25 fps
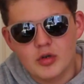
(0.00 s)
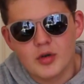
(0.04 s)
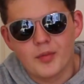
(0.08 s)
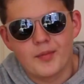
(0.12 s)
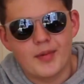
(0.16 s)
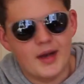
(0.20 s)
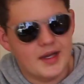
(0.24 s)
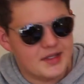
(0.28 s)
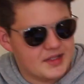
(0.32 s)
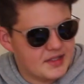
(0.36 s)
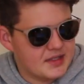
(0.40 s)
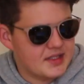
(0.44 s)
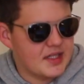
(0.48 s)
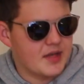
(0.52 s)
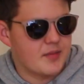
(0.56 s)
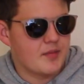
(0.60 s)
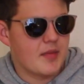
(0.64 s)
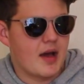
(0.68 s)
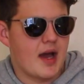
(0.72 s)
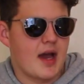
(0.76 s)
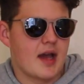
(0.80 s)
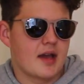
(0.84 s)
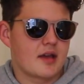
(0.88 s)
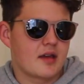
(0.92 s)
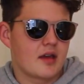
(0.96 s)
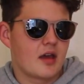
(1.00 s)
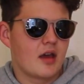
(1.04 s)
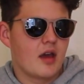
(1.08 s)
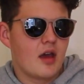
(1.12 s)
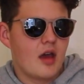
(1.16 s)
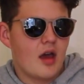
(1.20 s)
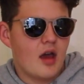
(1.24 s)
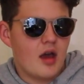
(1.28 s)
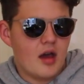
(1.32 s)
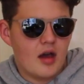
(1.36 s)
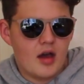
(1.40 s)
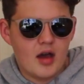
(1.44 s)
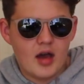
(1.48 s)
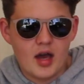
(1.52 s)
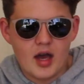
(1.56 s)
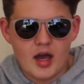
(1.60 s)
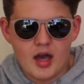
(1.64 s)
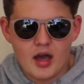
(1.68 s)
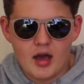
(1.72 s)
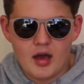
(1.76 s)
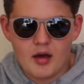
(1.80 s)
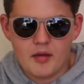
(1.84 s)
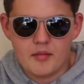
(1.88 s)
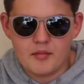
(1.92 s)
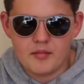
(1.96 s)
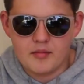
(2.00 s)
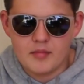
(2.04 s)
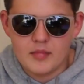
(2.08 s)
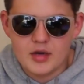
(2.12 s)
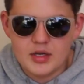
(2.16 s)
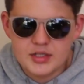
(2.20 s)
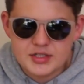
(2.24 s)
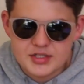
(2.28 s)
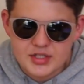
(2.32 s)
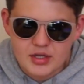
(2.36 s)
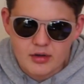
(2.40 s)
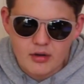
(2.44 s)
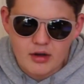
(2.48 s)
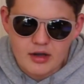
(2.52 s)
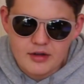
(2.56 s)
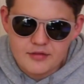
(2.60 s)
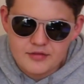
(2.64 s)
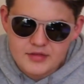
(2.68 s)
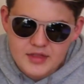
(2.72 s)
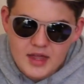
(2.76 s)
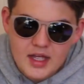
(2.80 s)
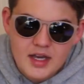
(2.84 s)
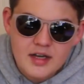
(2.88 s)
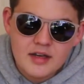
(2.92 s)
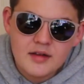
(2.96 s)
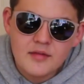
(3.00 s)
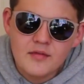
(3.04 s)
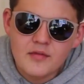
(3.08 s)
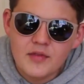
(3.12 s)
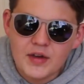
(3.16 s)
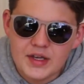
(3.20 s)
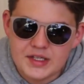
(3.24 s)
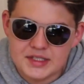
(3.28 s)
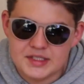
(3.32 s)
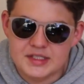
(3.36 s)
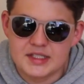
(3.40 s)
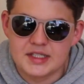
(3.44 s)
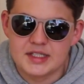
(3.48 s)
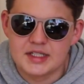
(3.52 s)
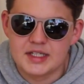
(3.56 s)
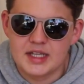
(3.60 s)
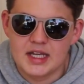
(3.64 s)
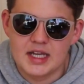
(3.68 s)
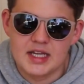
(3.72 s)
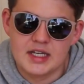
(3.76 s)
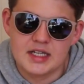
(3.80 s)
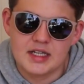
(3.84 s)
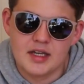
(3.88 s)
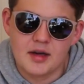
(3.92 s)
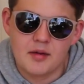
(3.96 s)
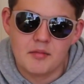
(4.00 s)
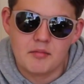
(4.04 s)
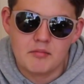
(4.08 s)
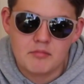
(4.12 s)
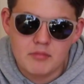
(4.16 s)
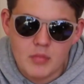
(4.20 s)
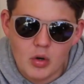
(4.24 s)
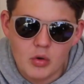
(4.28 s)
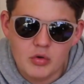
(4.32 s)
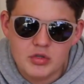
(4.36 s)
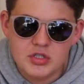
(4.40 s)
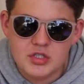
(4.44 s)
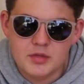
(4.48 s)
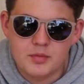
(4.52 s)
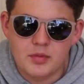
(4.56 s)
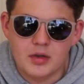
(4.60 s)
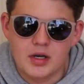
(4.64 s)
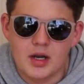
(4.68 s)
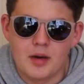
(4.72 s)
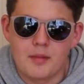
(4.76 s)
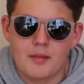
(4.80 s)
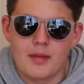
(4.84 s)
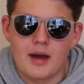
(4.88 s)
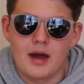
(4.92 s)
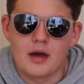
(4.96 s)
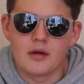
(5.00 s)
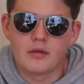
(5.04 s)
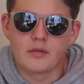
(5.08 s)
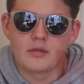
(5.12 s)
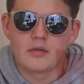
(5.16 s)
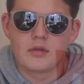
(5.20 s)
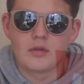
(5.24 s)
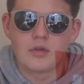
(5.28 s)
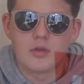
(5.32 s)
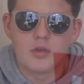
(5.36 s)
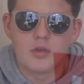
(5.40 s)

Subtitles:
capacity Mac. So I've then invested in a multiple amount